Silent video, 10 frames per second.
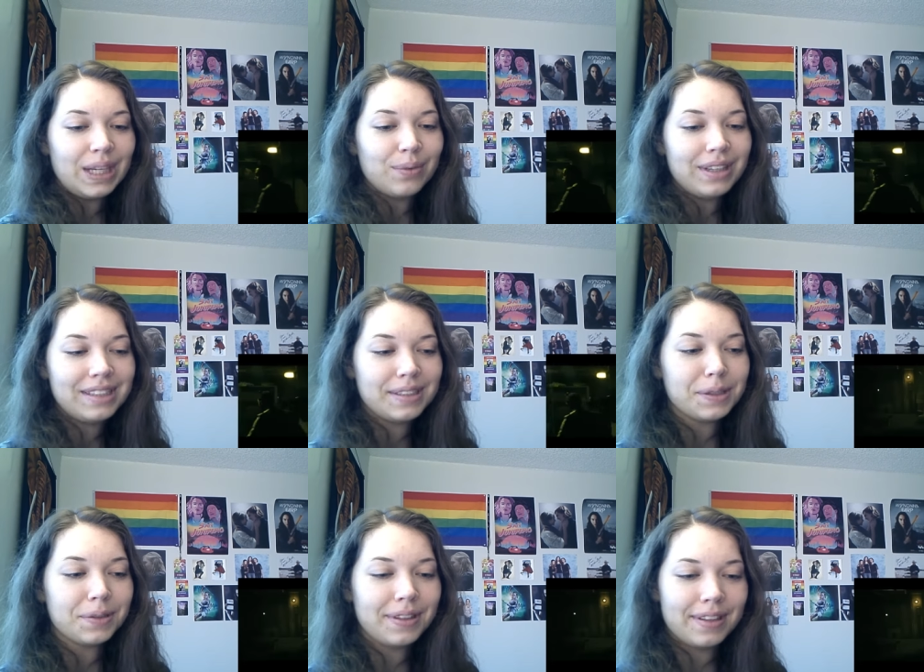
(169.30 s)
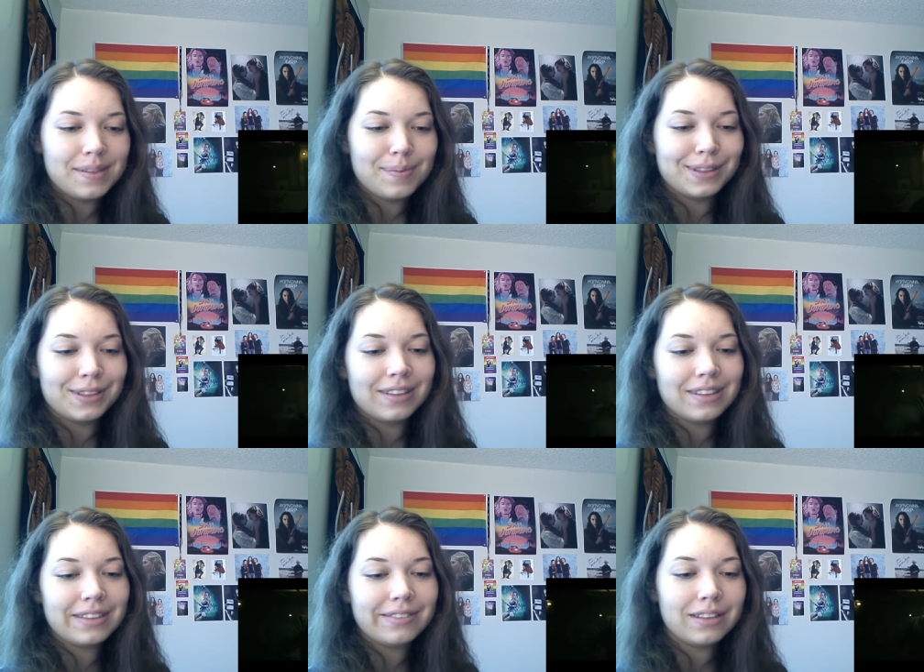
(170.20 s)
Why is Hugh in this mission?
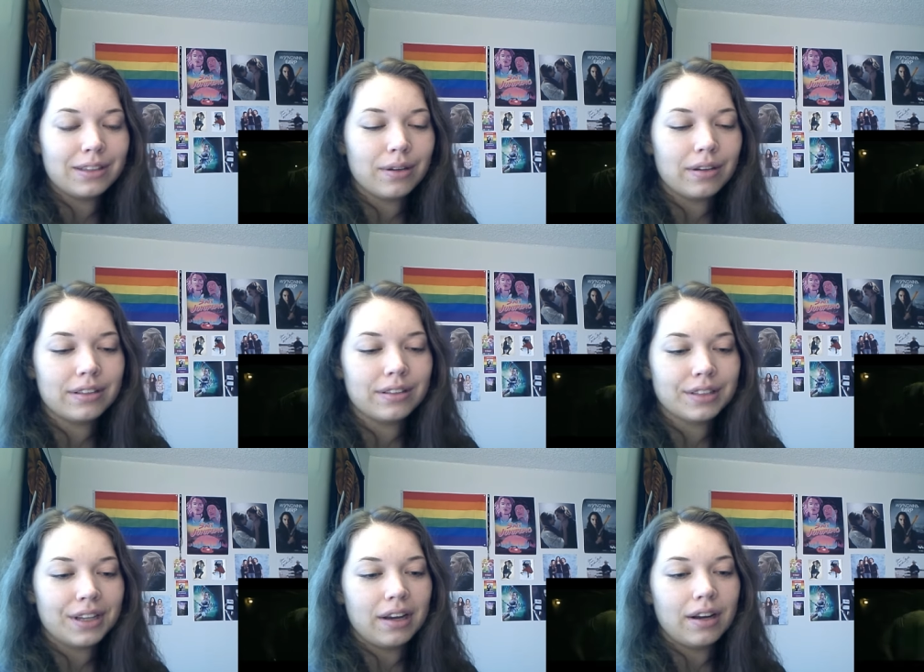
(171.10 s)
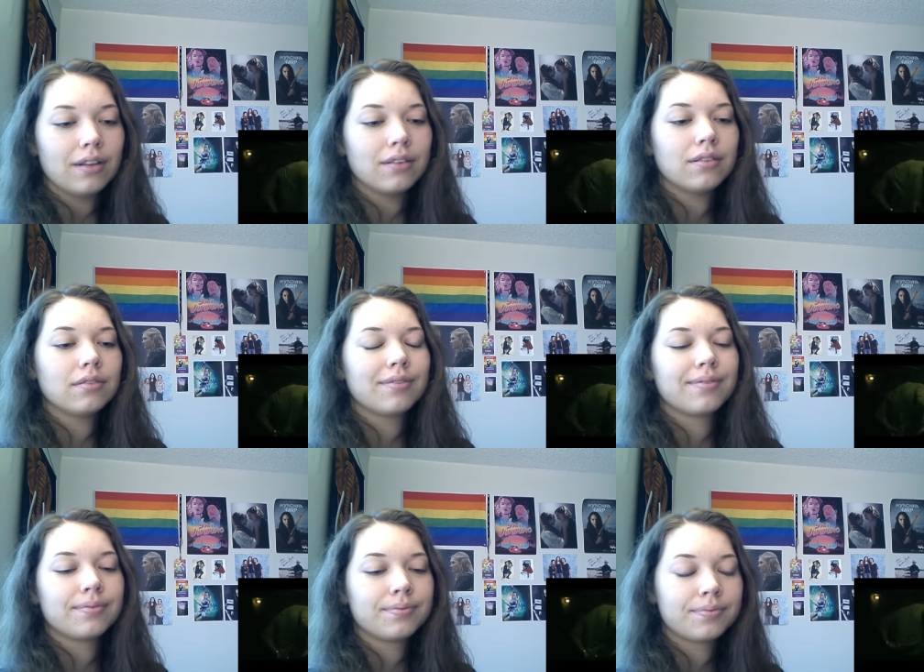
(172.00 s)
Does he even know how to use a gun? Let's go.